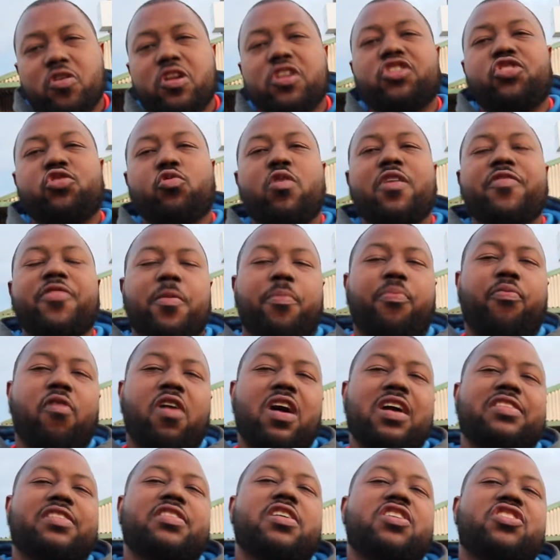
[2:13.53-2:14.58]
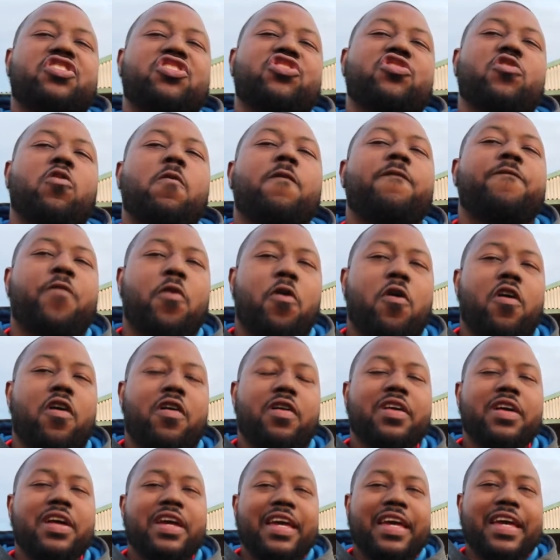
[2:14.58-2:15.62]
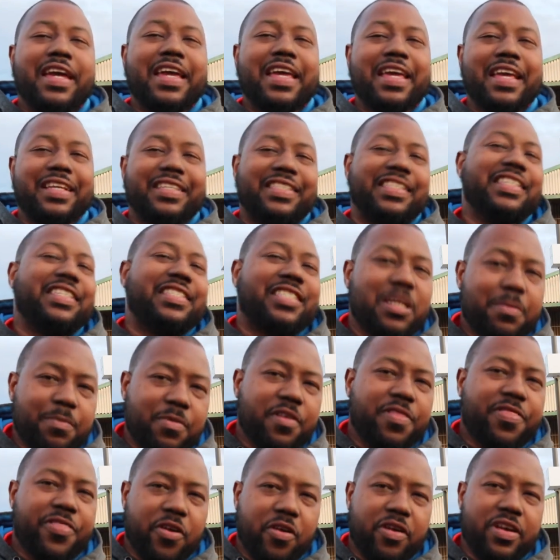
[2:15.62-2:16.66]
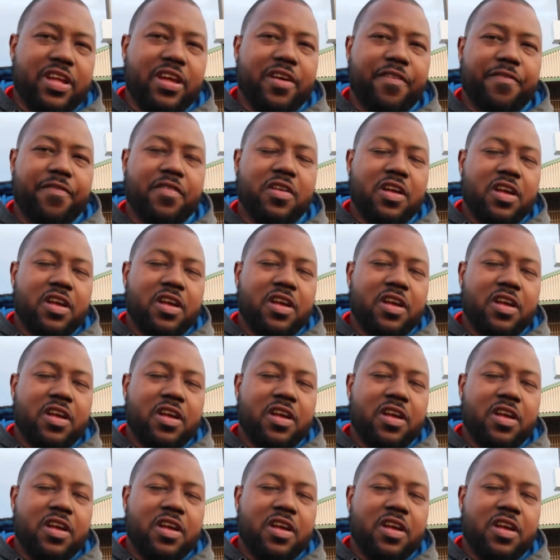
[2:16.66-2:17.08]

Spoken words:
enjoyed the process so far. It is December 30th.